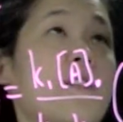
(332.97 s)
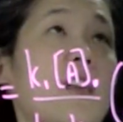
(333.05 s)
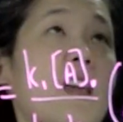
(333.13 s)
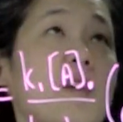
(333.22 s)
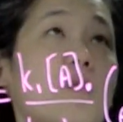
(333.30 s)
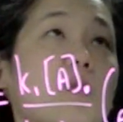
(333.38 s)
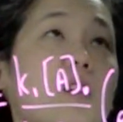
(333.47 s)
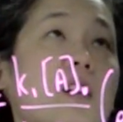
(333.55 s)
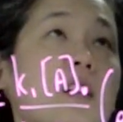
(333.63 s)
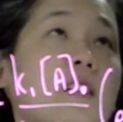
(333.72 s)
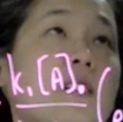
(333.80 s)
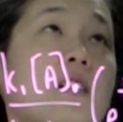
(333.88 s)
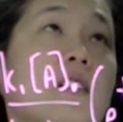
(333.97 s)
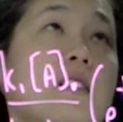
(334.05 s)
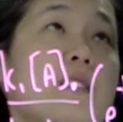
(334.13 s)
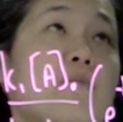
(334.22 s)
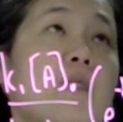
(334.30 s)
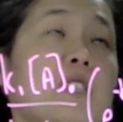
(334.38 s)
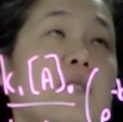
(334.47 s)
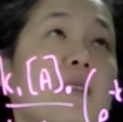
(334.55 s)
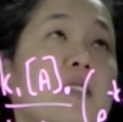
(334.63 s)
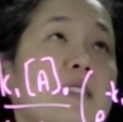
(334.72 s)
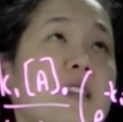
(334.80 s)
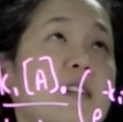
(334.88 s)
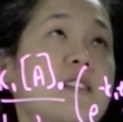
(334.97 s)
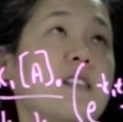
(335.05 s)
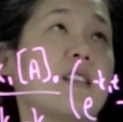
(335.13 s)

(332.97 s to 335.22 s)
K1 is much, much less than